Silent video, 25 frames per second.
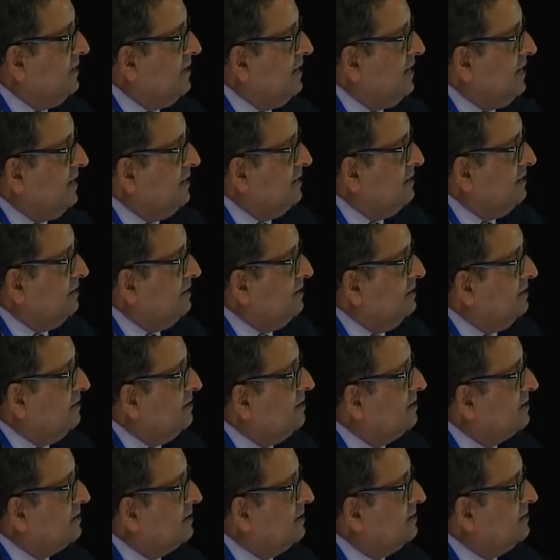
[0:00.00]
and
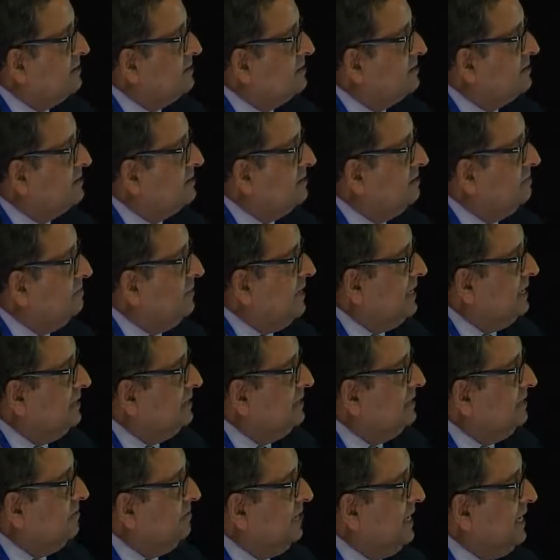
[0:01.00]

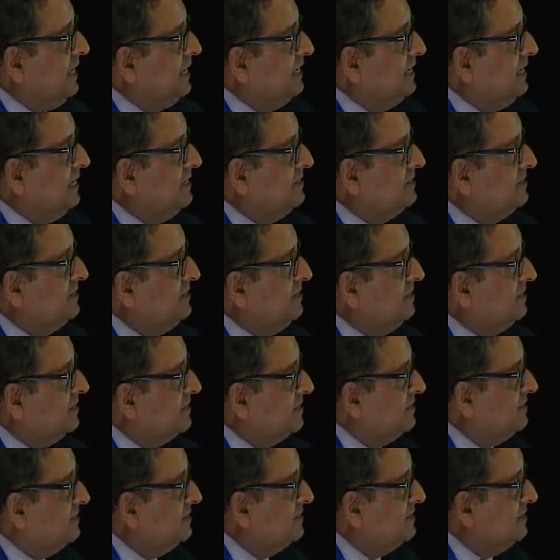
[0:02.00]
the malignancy
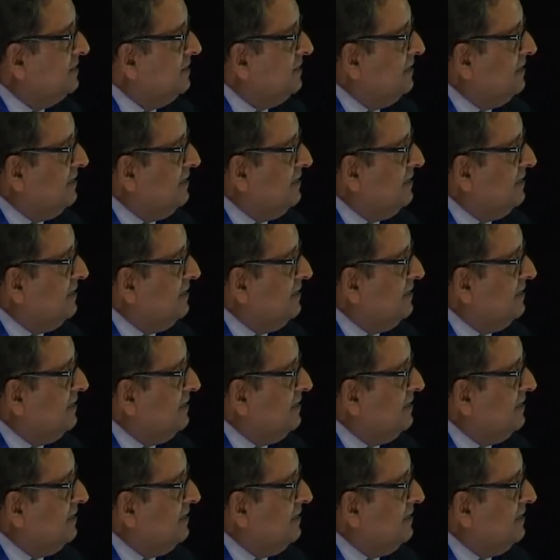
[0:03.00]
occurs